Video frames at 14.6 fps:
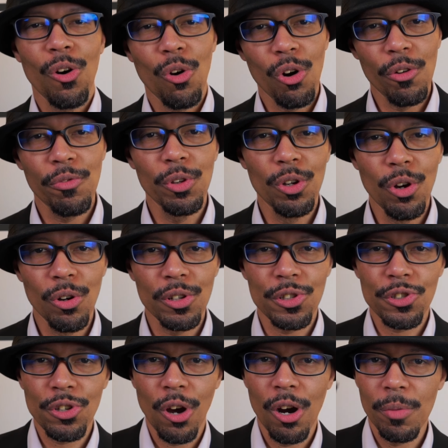Or if you go to
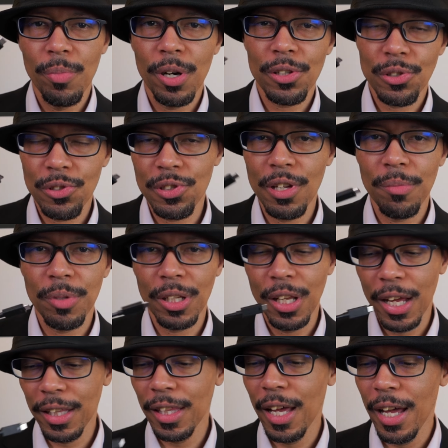Starbucks or something
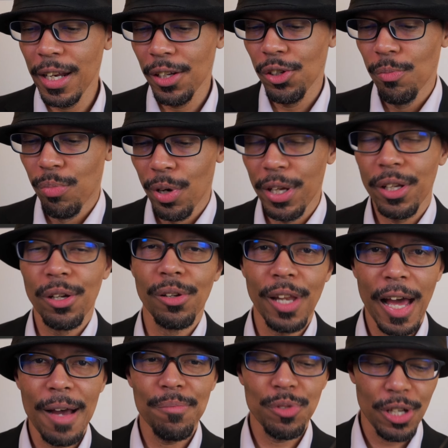like that and you bring your
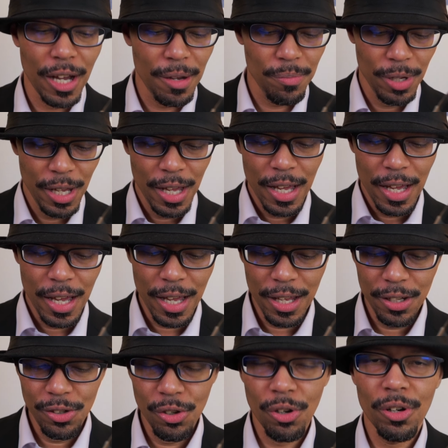laptop
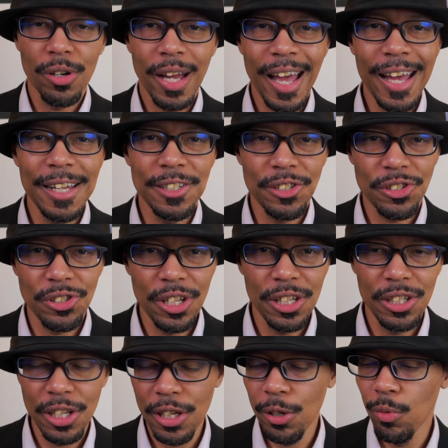and your
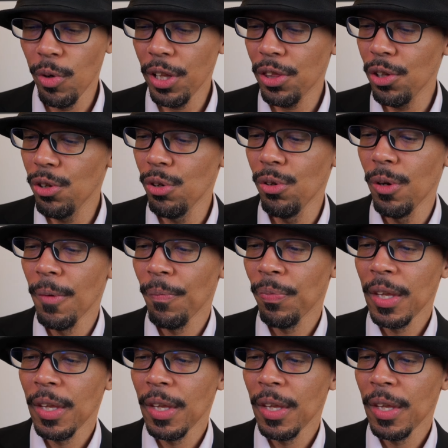HDD with you,